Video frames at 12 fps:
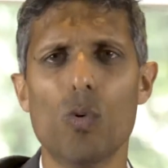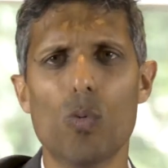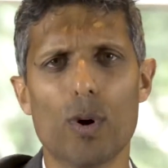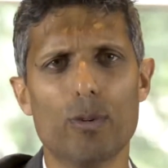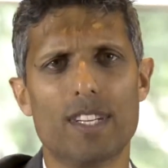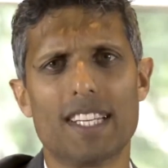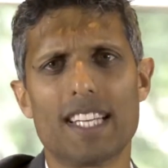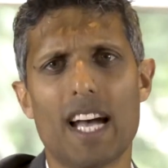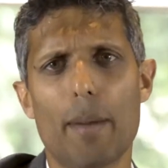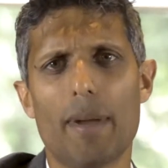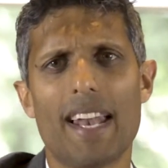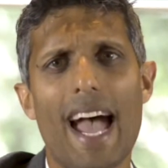will
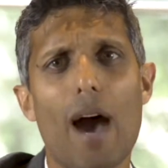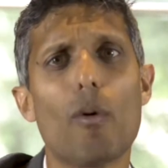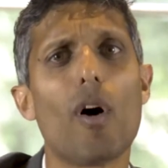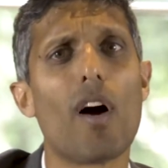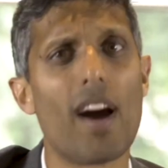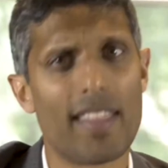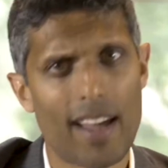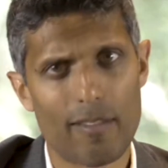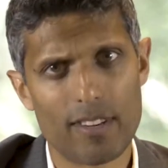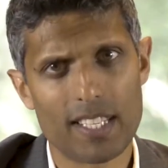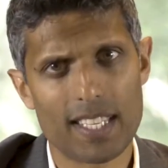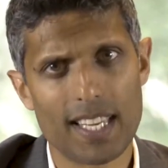determine how high that
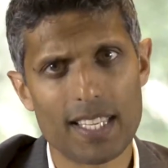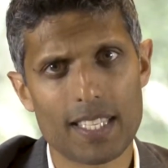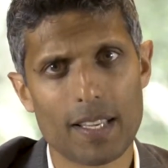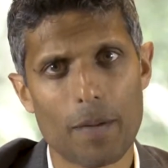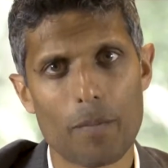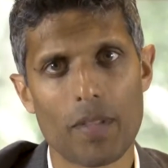risk is.